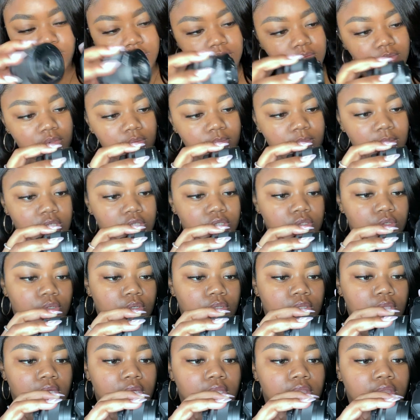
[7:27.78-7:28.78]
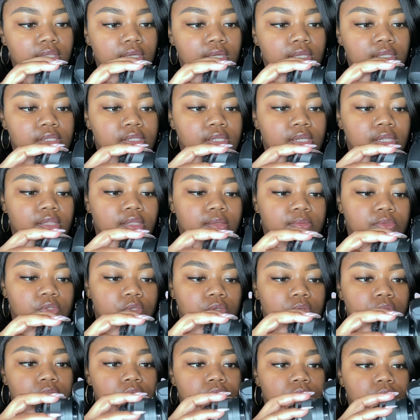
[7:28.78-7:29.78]
you want to make sure that that is lined up so you
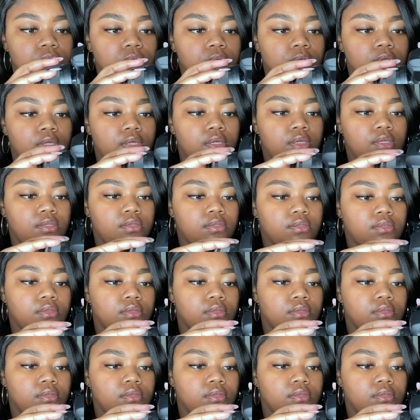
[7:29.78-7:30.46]
can screw it in.